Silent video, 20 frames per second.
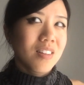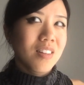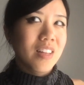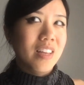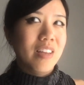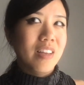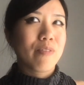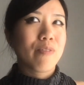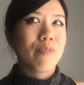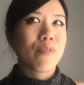
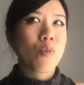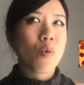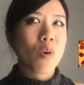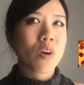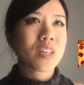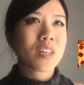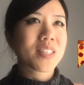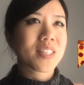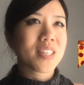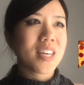like
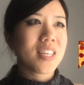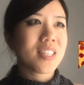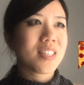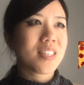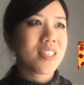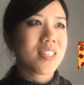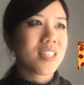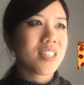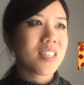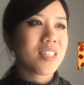4
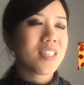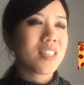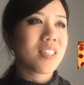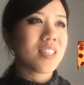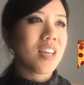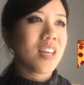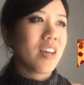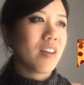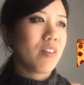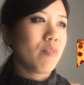
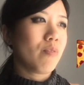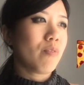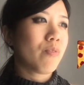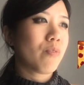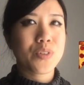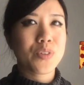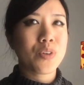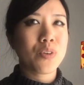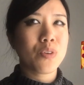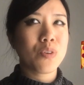slices and
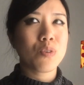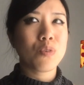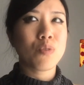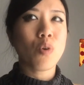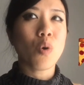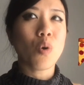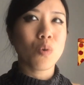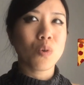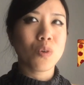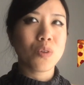2
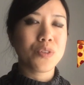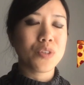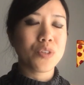whole